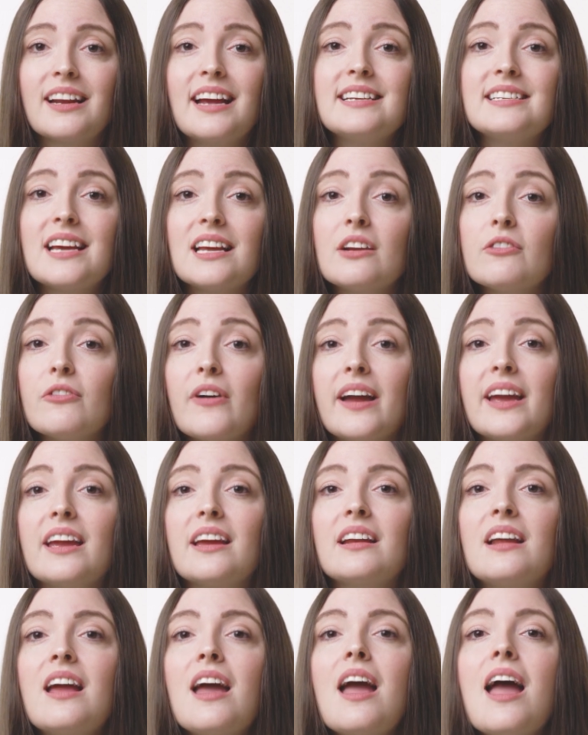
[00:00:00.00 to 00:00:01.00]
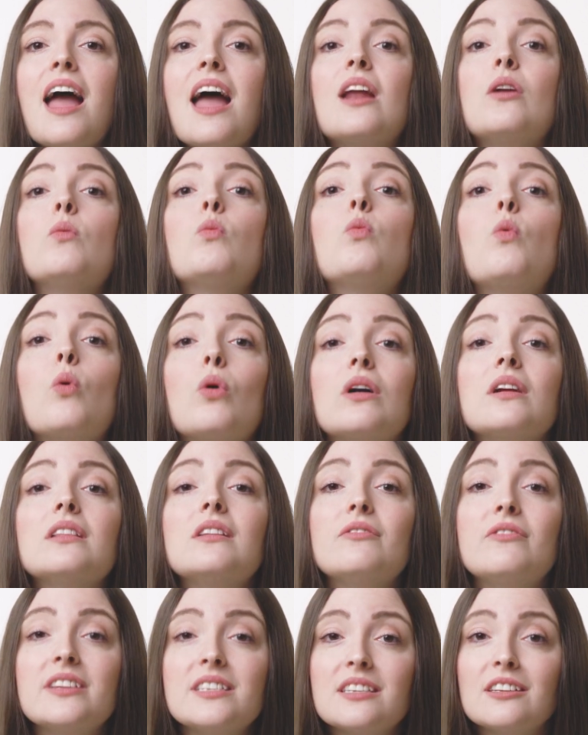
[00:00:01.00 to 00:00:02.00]
can identify it and warn
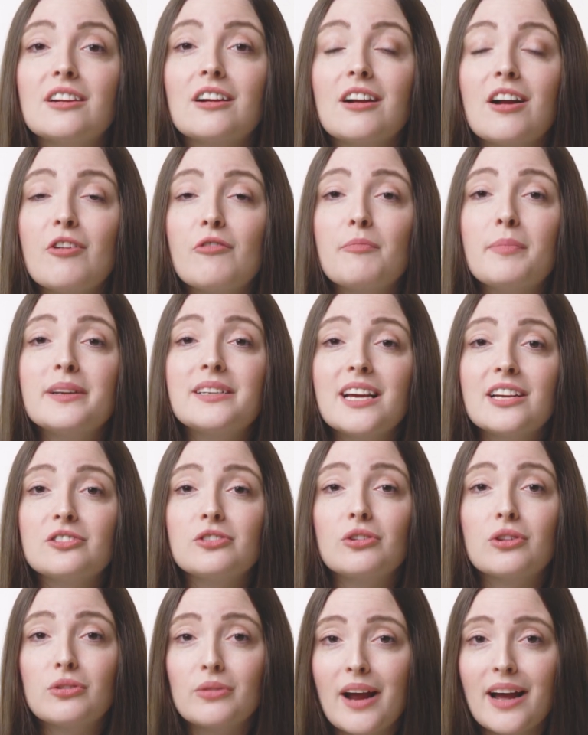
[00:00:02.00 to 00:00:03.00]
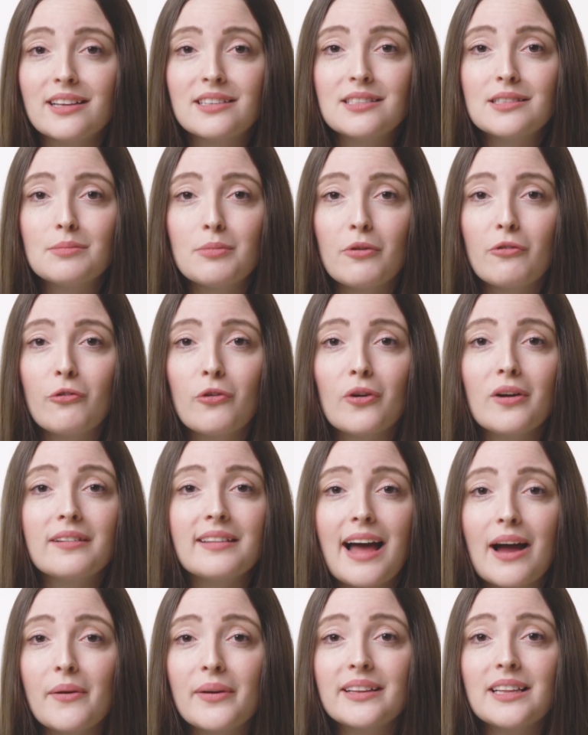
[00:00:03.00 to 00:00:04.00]
the visitor of potential threats before
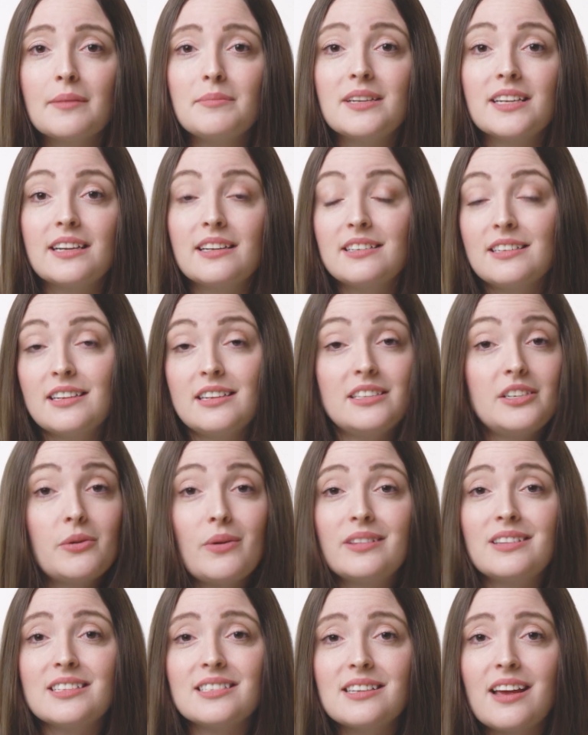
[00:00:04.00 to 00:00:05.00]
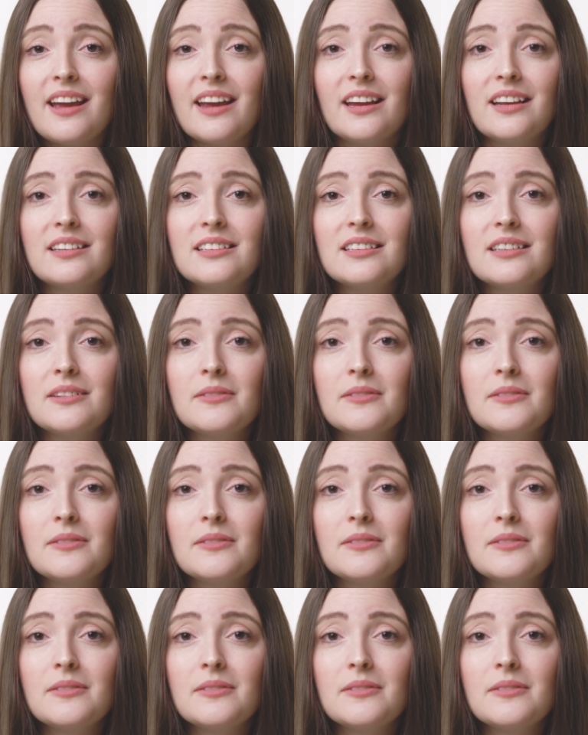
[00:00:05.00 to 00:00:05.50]
allowing them to continue on the site.